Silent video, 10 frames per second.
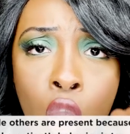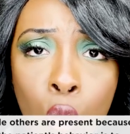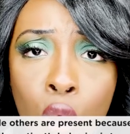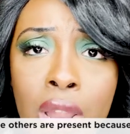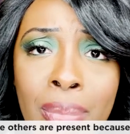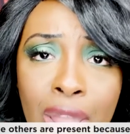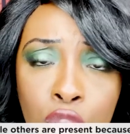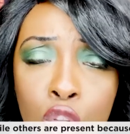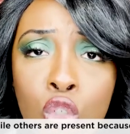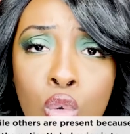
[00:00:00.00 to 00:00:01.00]
what about
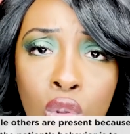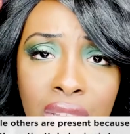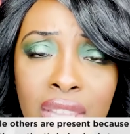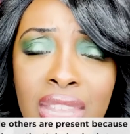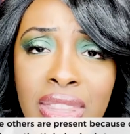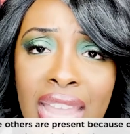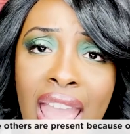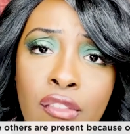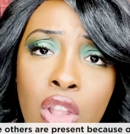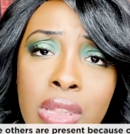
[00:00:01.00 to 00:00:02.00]
the drooling that they
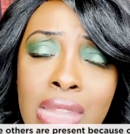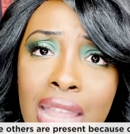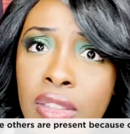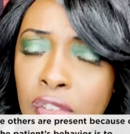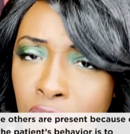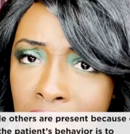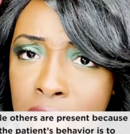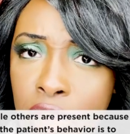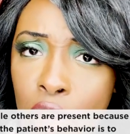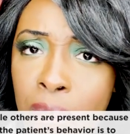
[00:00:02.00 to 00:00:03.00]
have on the side of the face
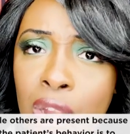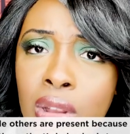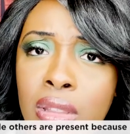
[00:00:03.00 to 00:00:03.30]
that they're par-